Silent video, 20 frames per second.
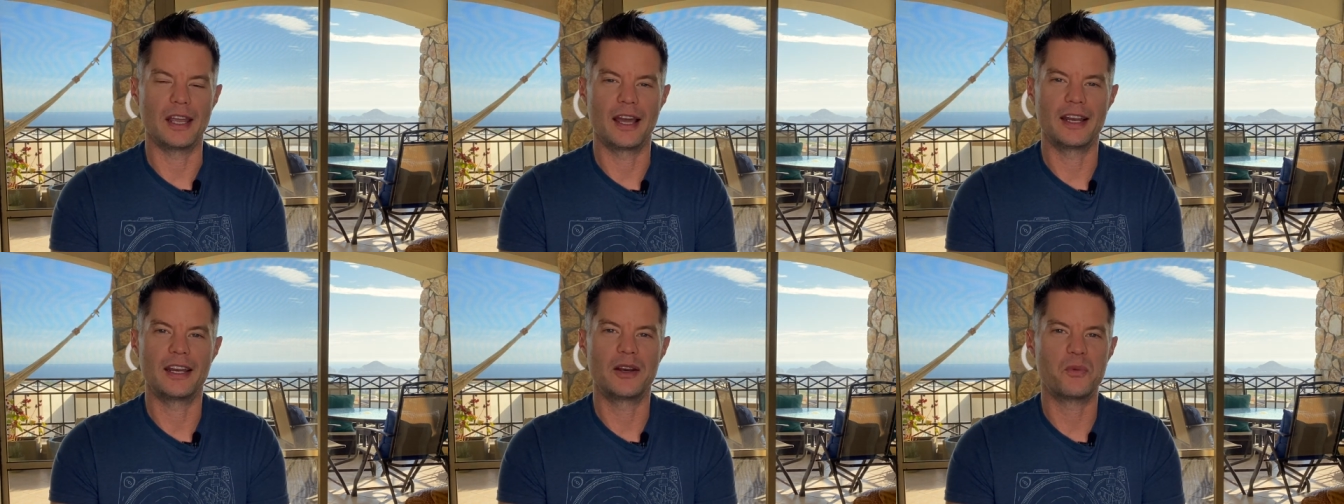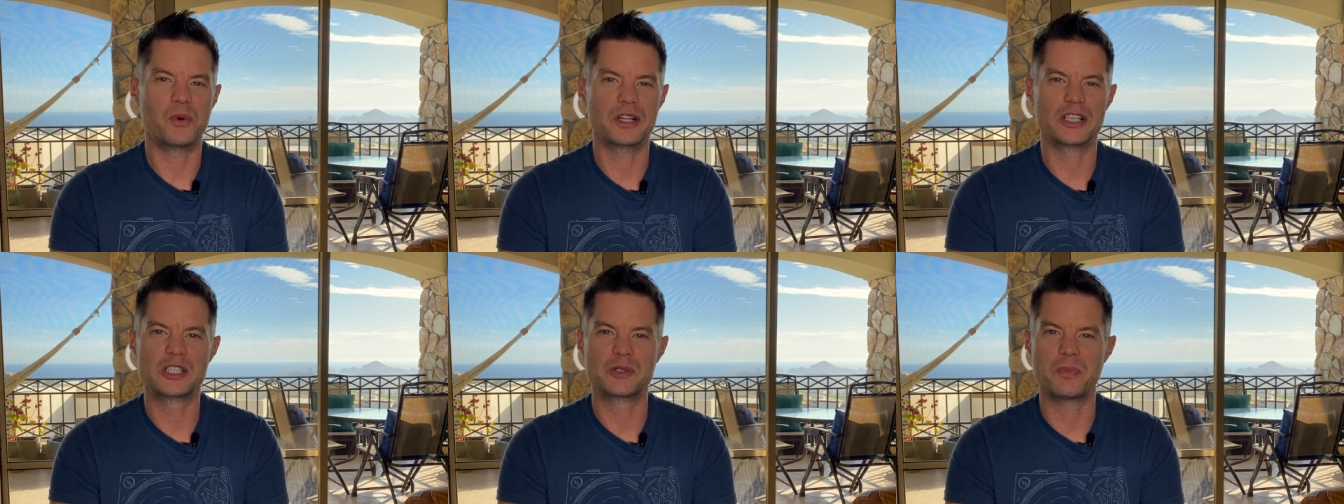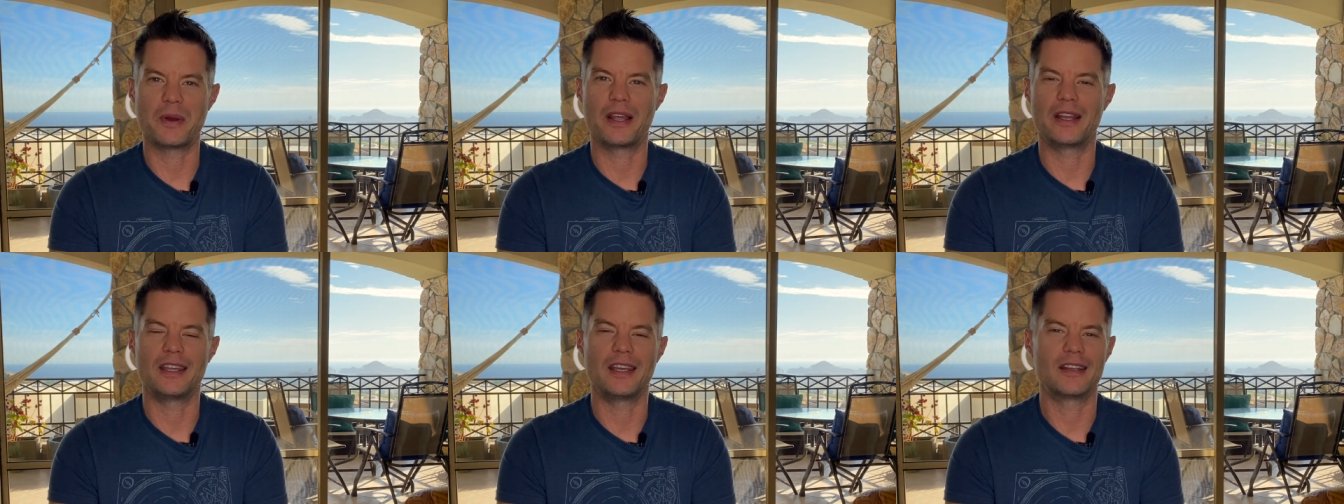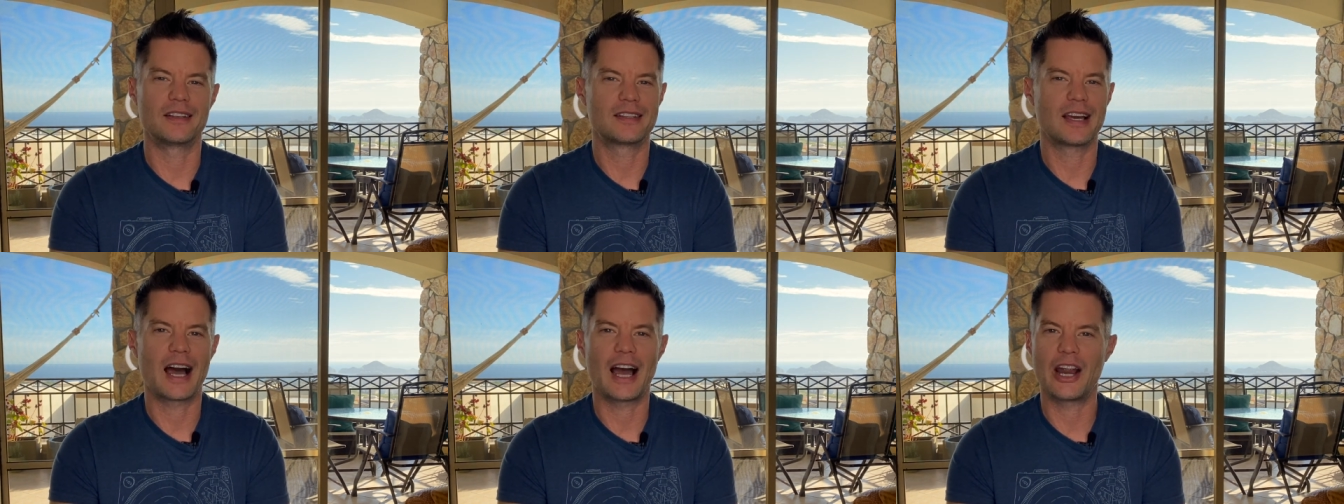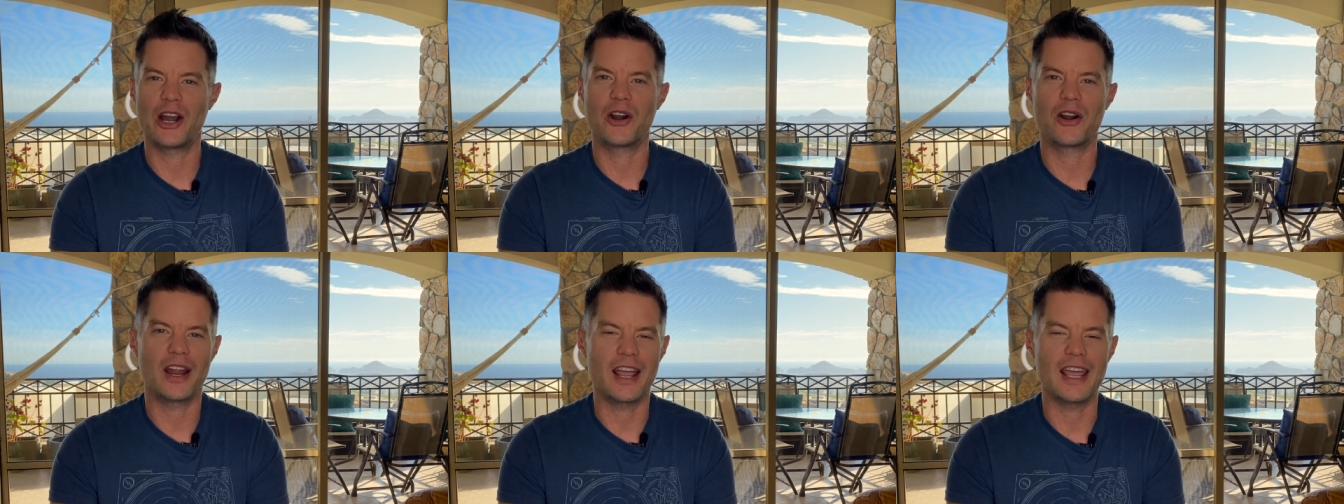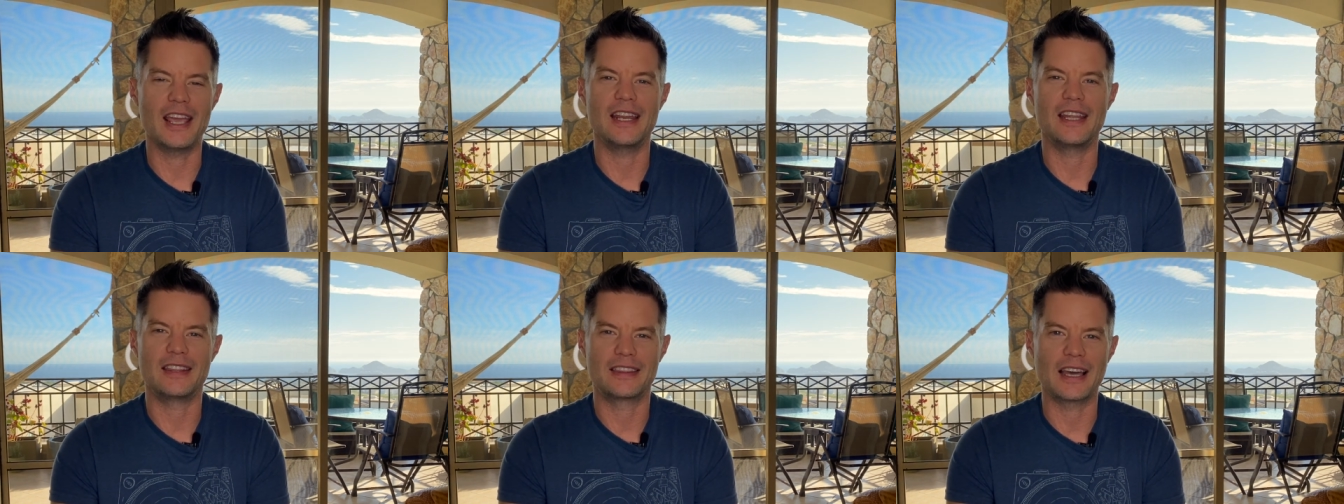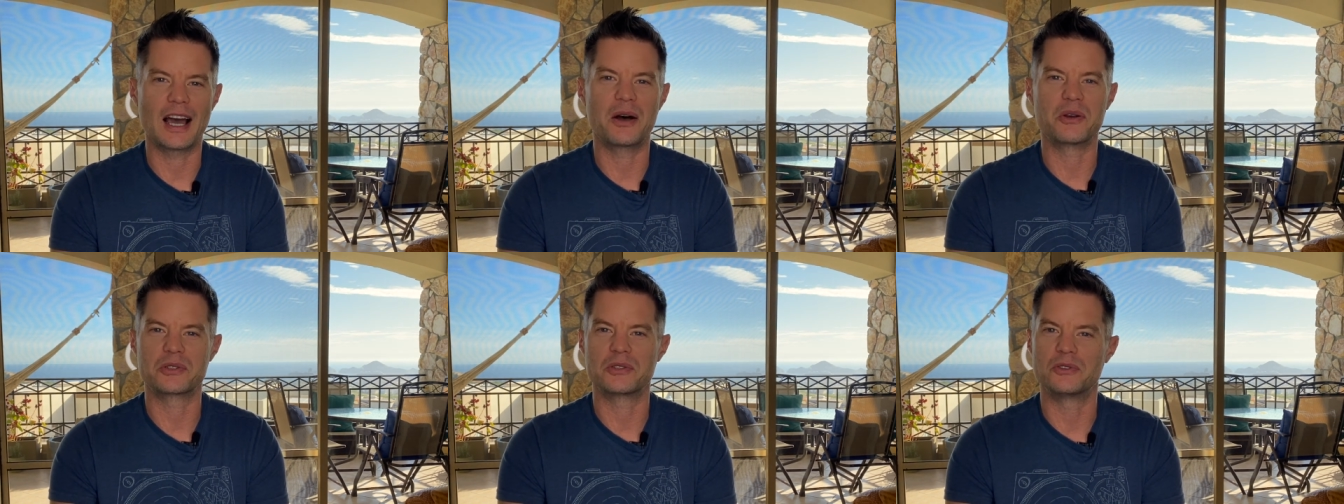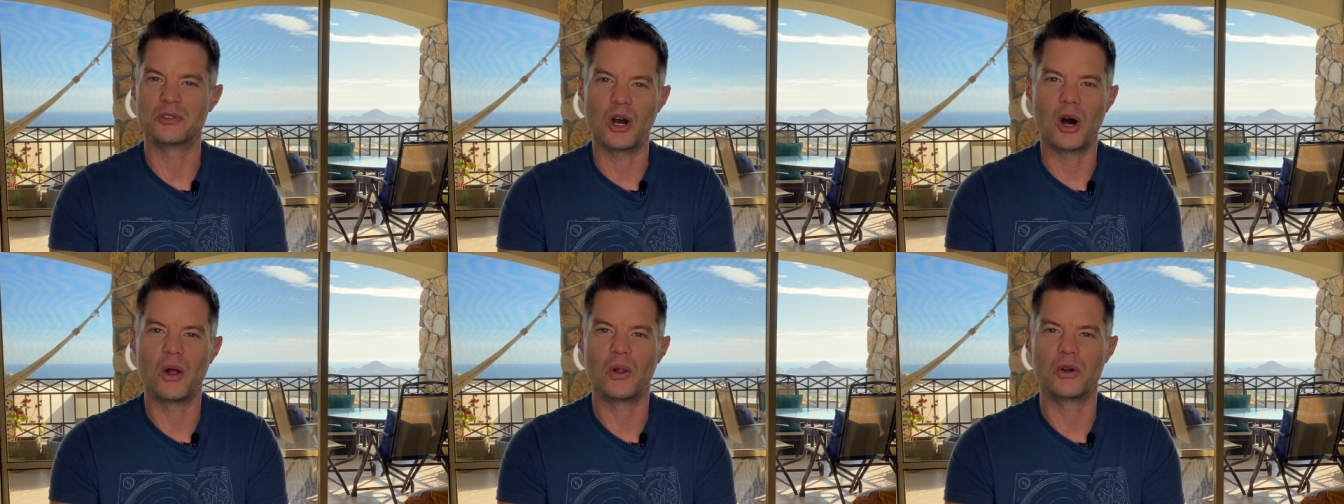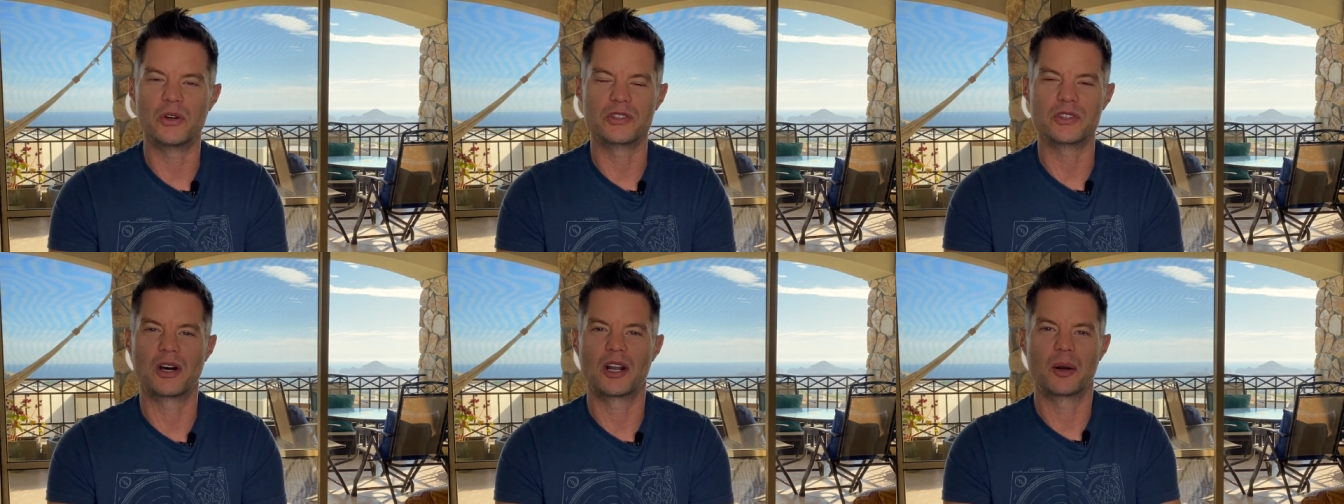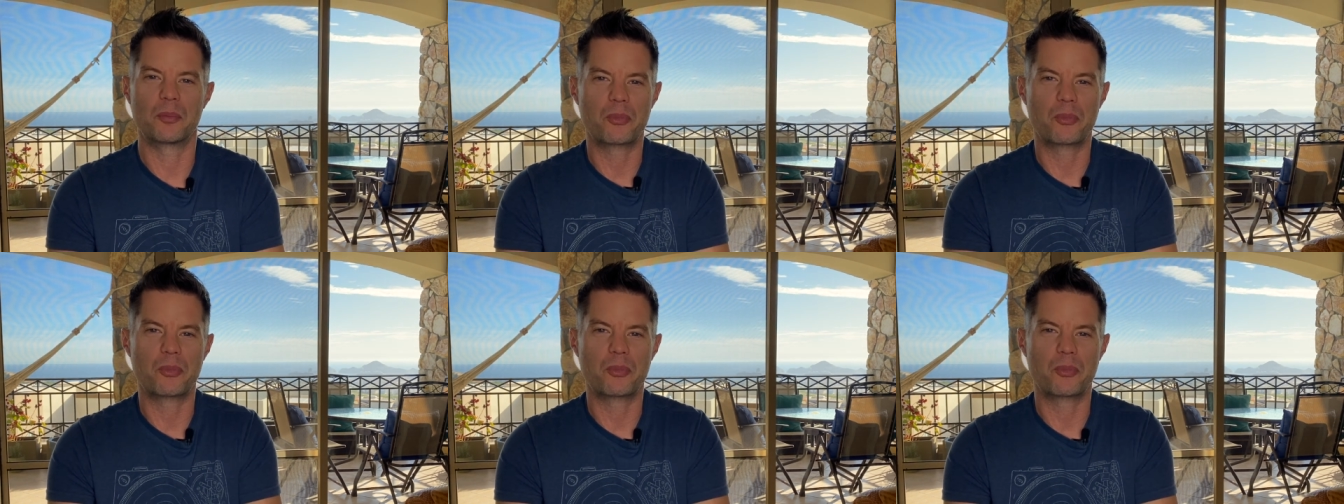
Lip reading: I didn't want to spend the entire $80,000 on a